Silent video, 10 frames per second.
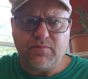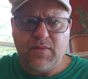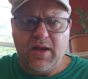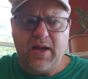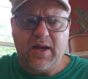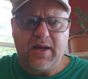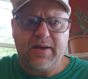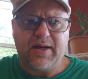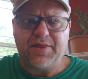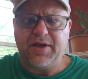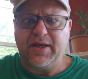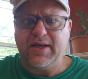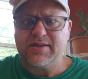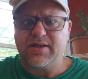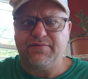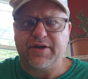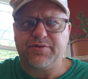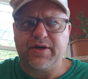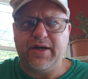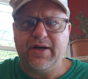And I think he gets the
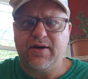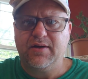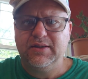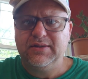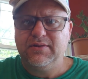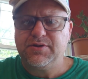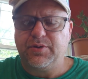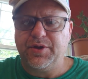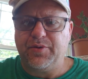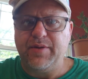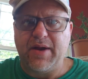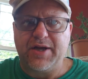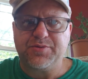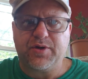victory here. So in the rematch, we're